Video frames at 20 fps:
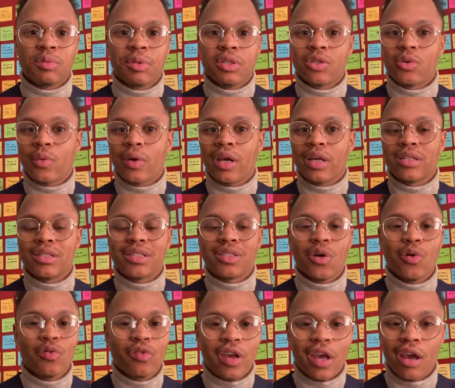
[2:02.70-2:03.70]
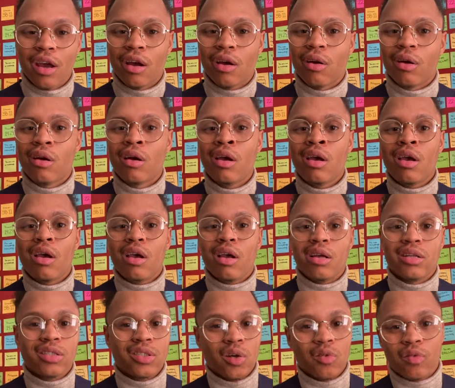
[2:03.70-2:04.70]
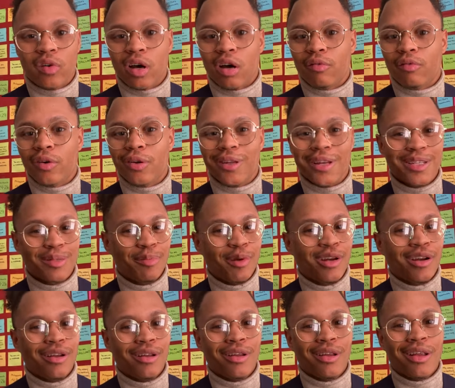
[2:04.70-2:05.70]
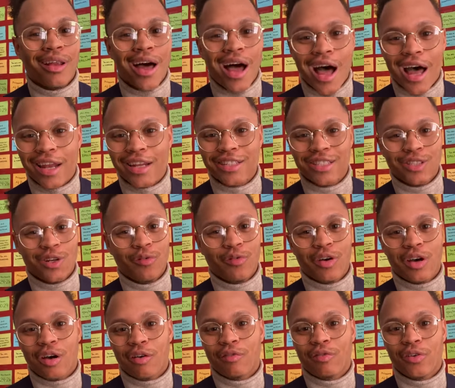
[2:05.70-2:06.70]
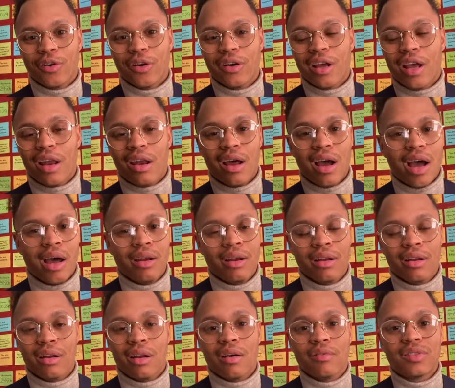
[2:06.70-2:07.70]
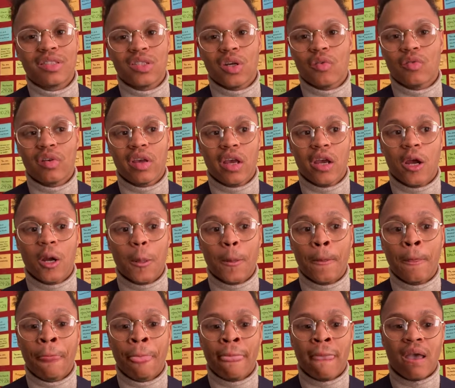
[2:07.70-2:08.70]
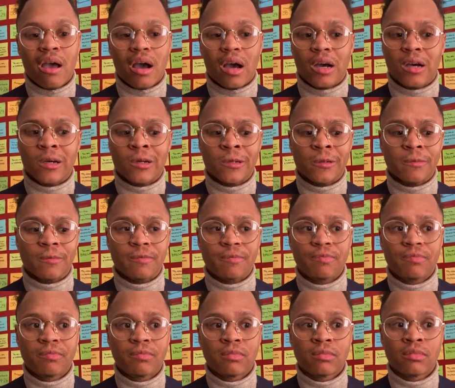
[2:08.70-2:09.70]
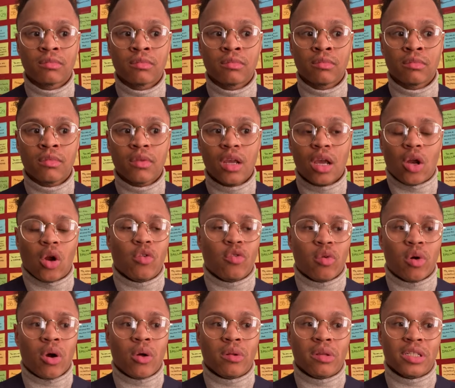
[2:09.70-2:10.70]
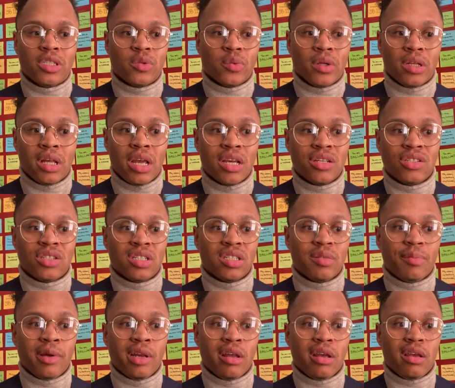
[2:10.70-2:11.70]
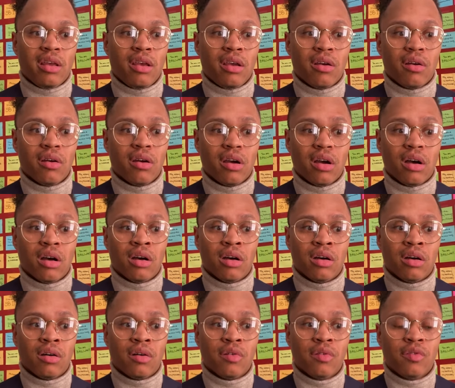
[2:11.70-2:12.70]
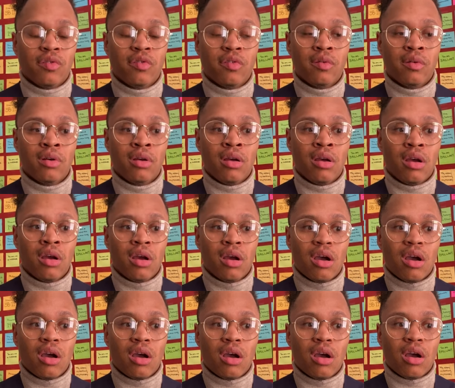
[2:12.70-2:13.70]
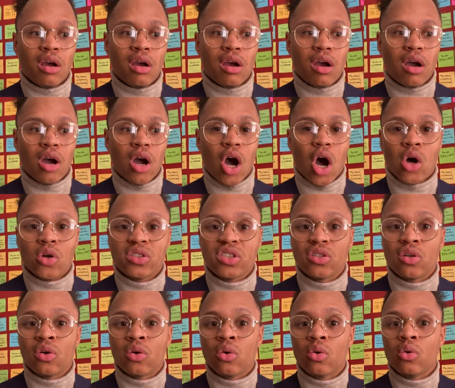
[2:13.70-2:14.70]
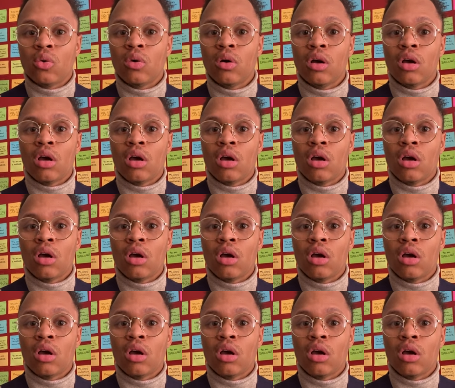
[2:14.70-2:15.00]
between self-care and self-comfort. There's been a lot of self-comfort and not enough self-care. Um, and overall, this really has just been a year of also